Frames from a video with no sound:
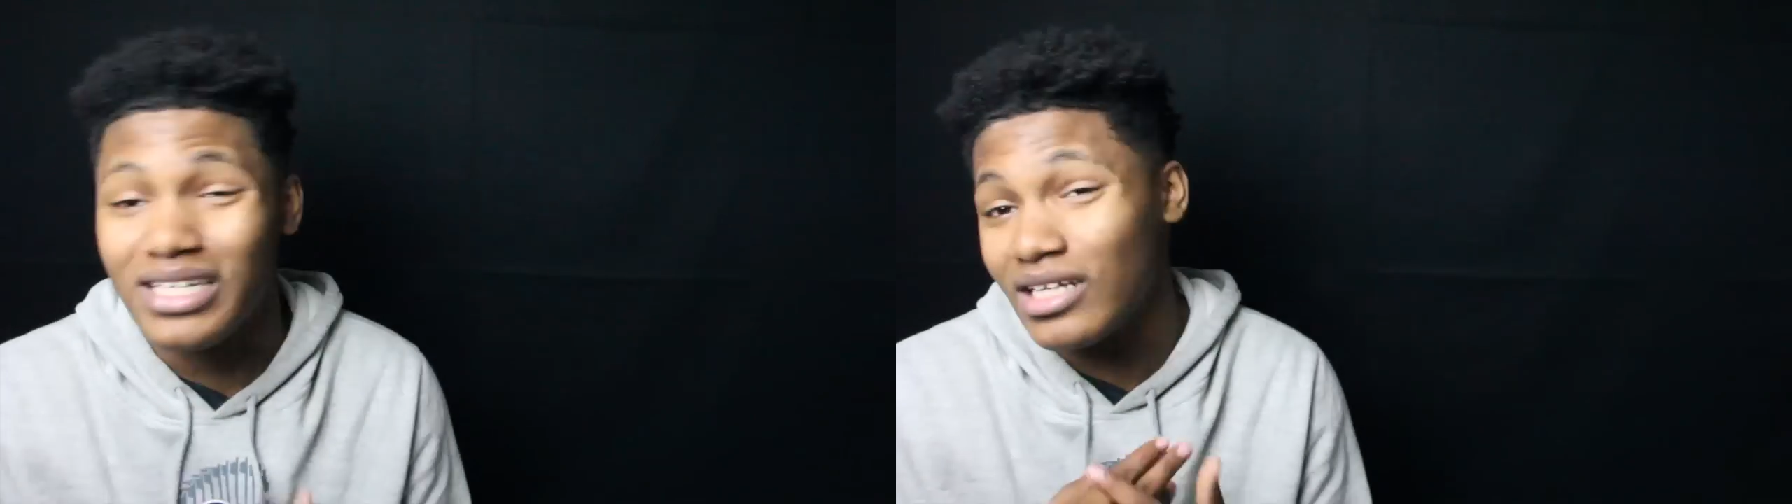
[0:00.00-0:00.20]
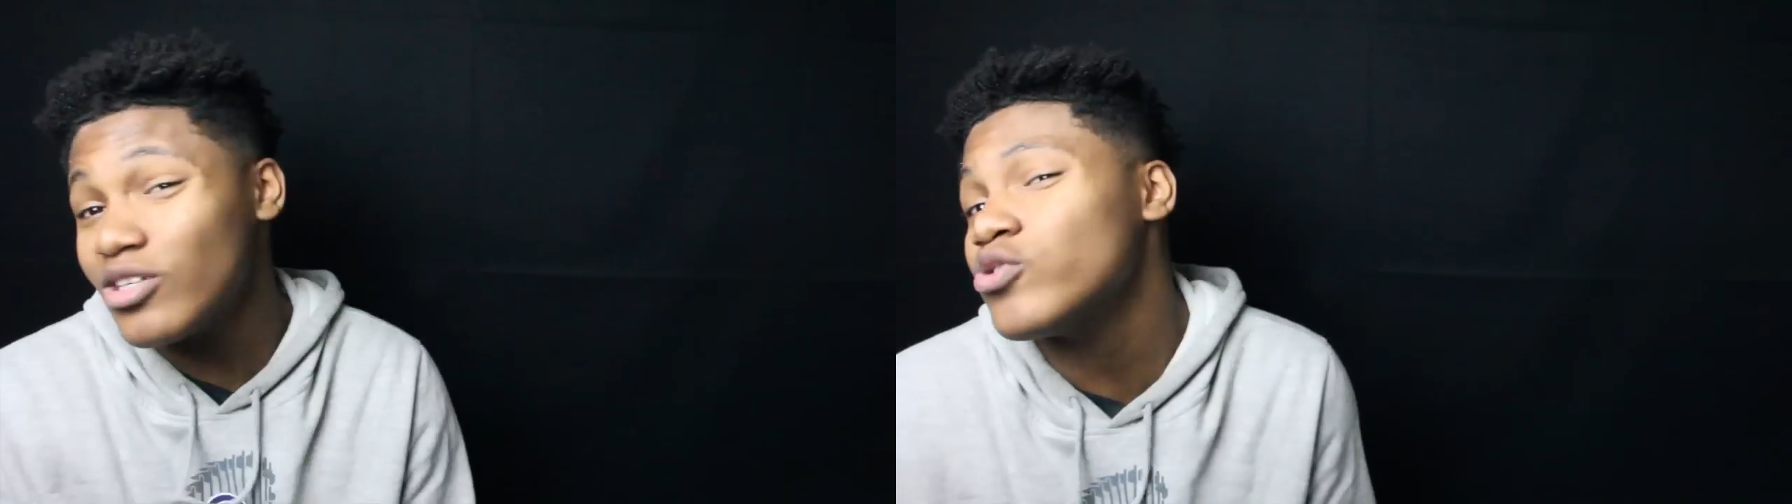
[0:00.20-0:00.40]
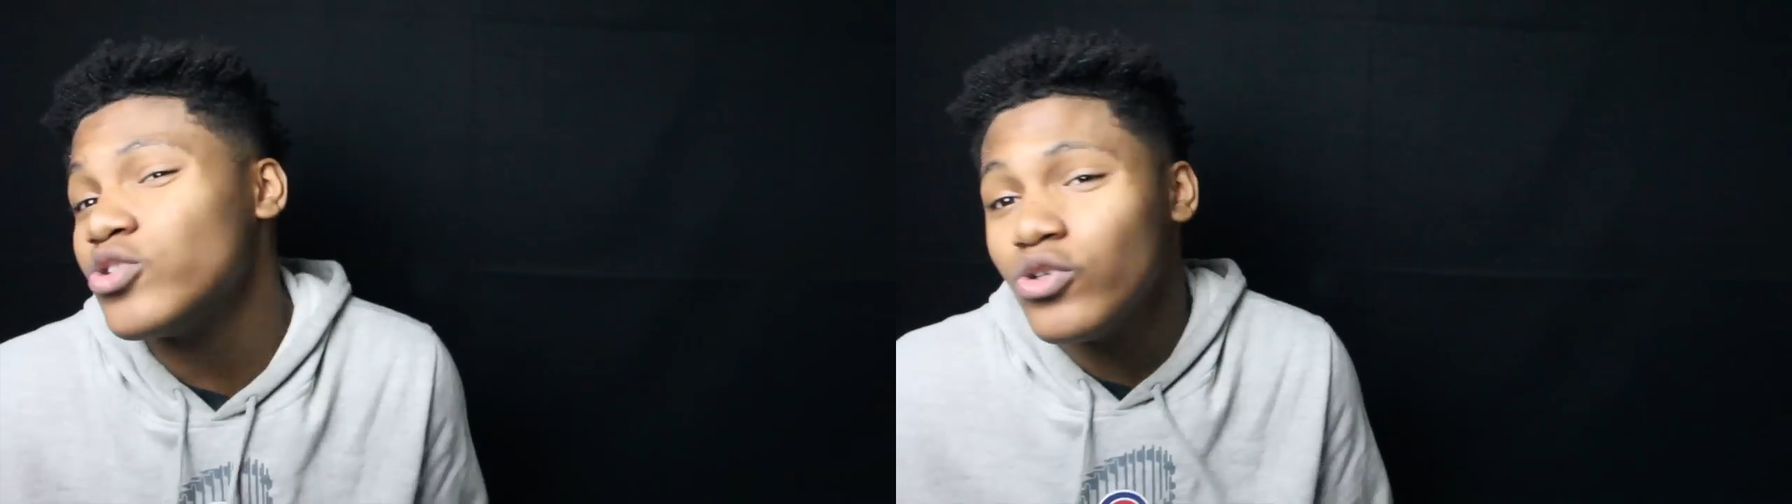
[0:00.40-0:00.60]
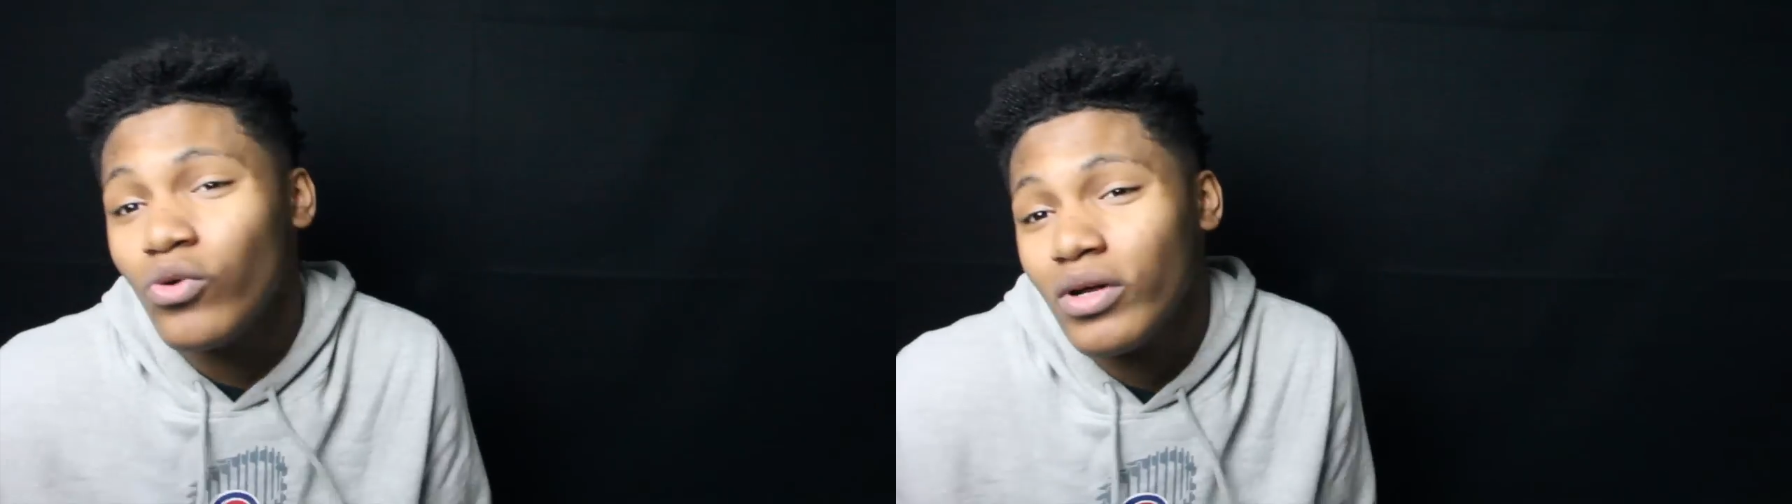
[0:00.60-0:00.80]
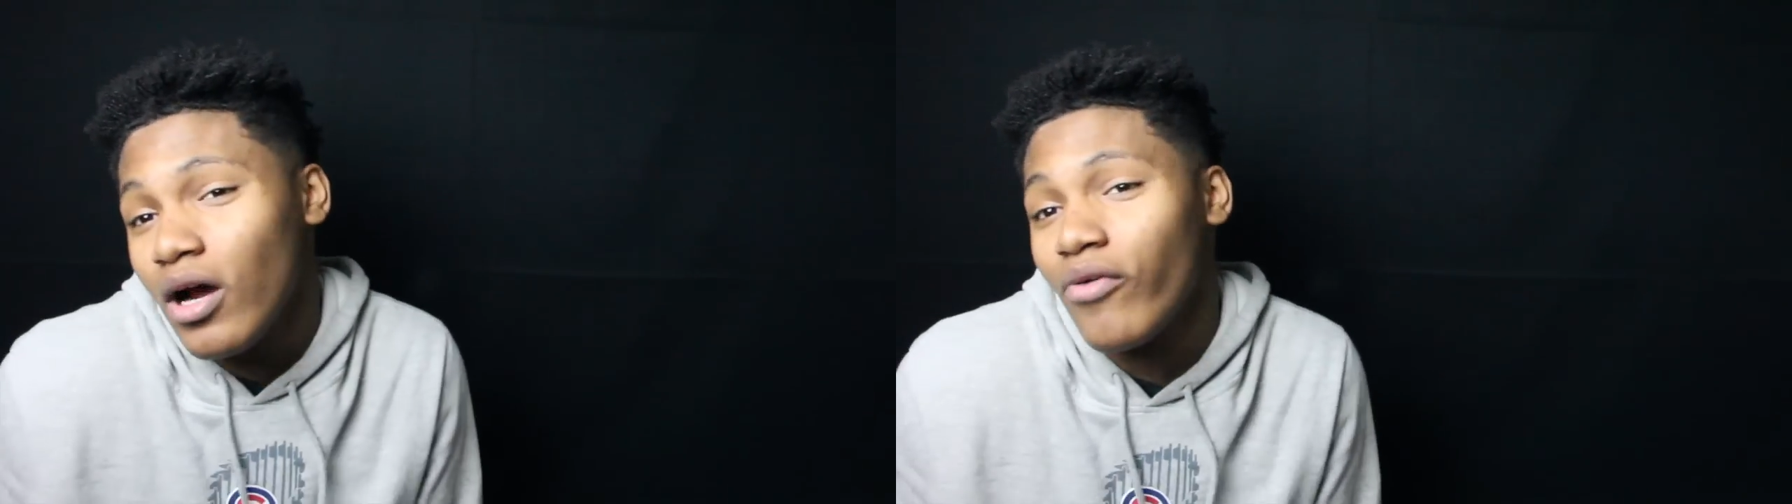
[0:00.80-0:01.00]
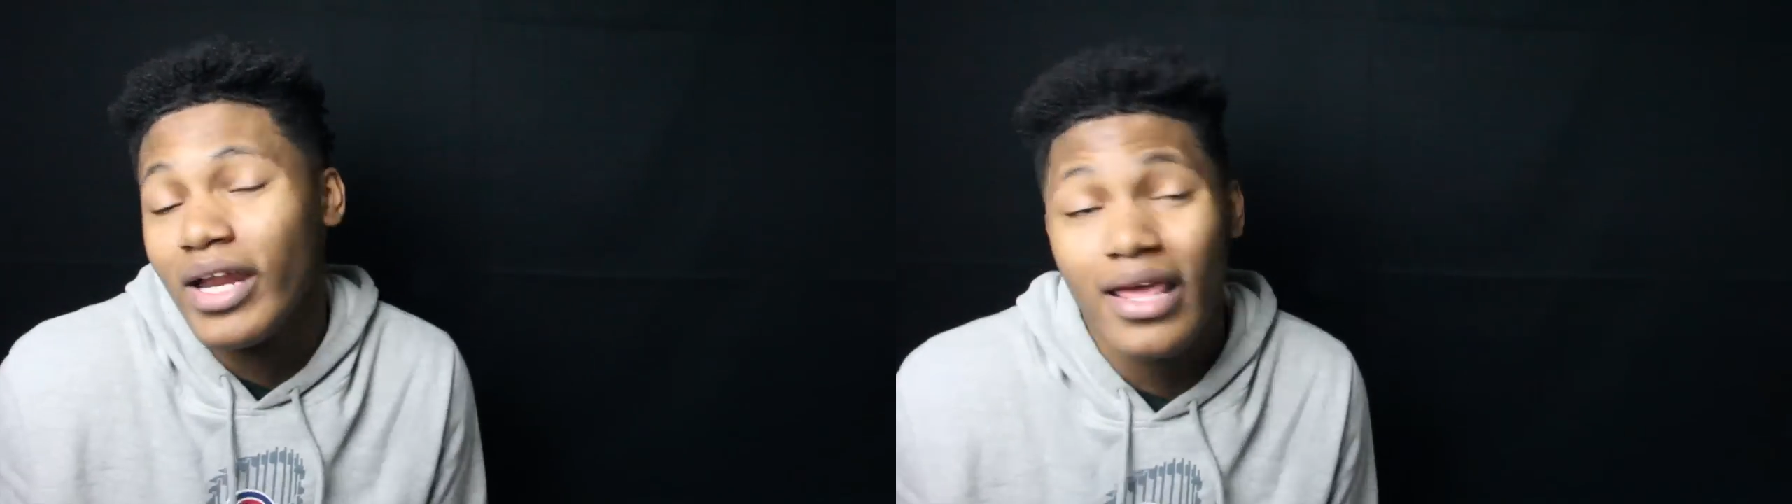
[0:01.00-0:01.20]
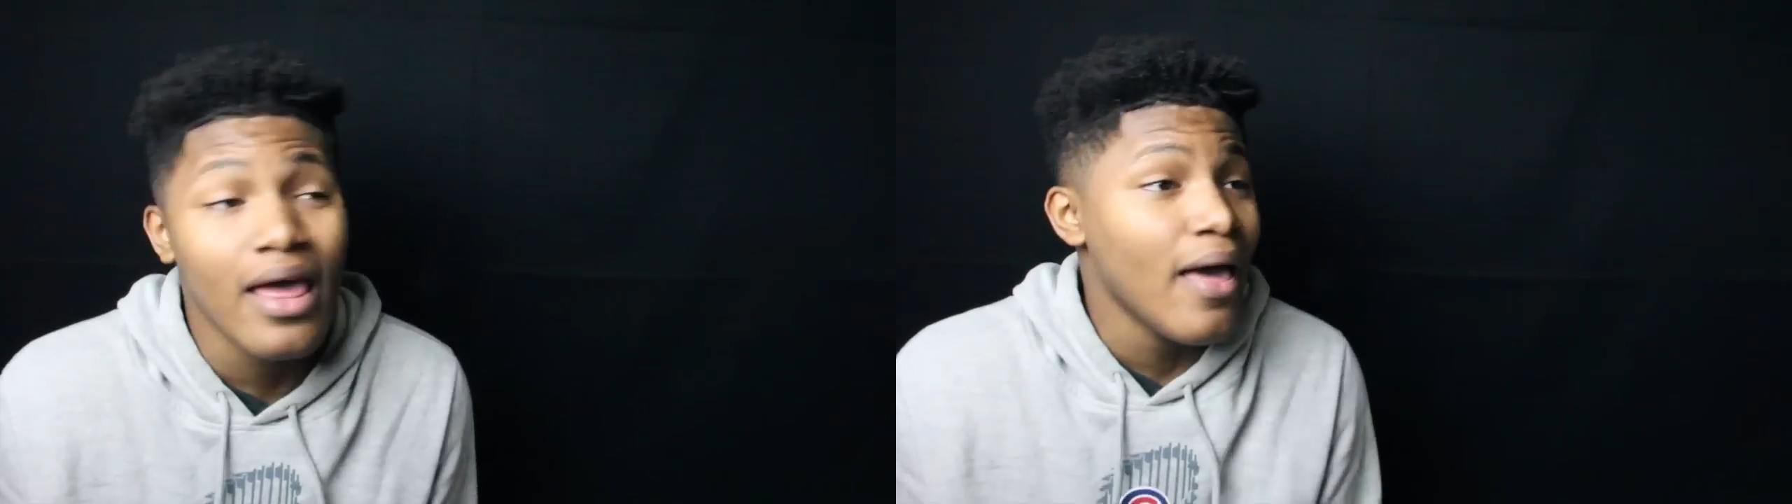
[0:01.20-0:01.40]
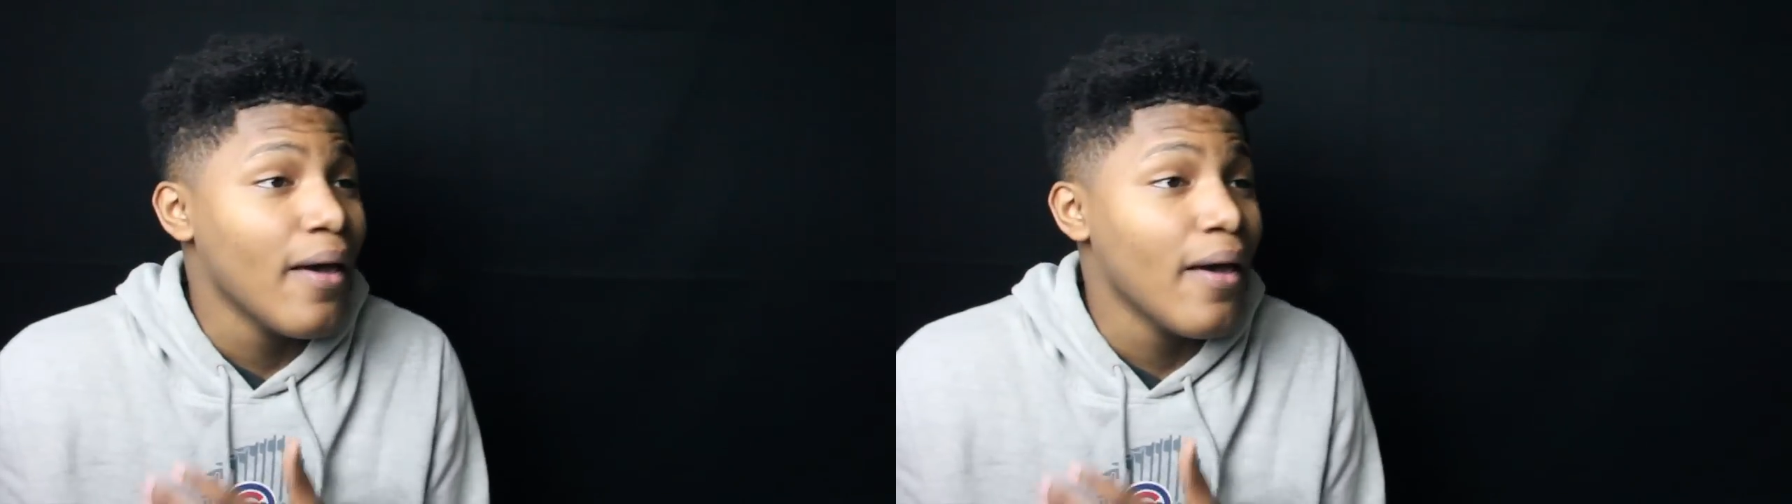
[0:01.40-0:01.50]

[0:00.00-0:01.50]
because I told you to do it already.